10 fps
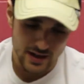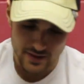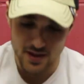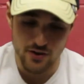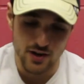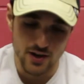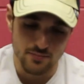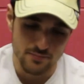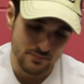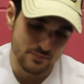and then I'll get
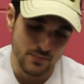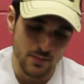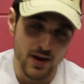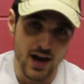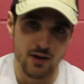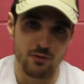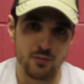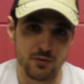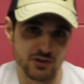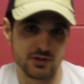maybe hand
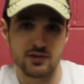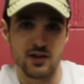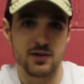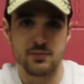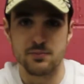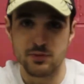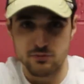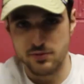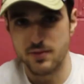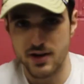warmers, tuck them in
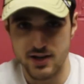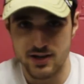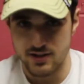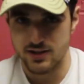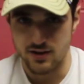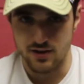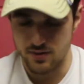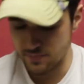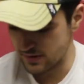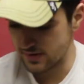between my
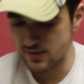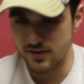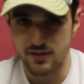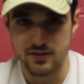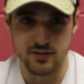armpits here,